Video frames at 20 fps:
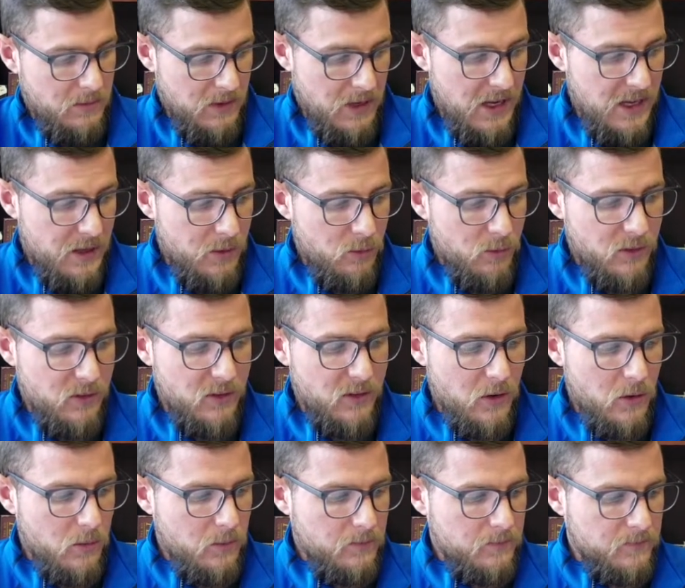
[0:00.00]
And it was
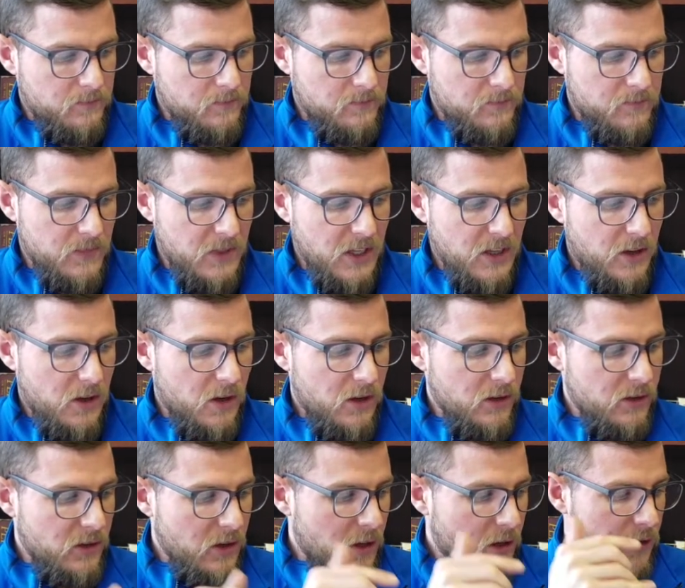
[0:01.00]
so. And
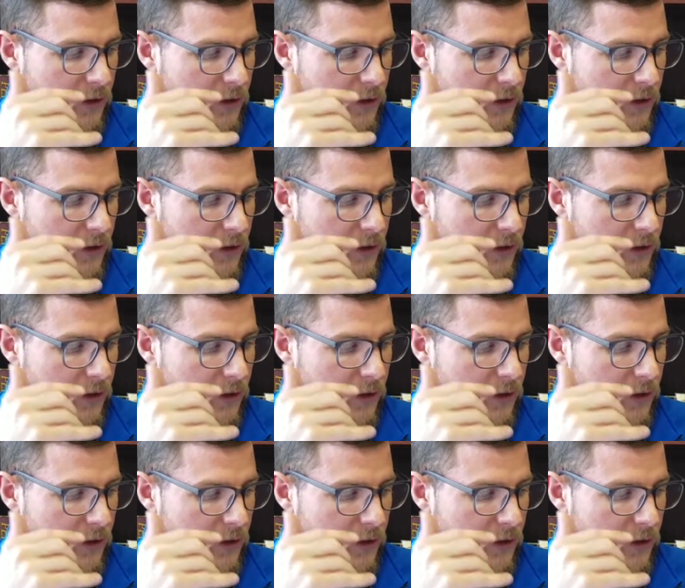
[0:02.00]
God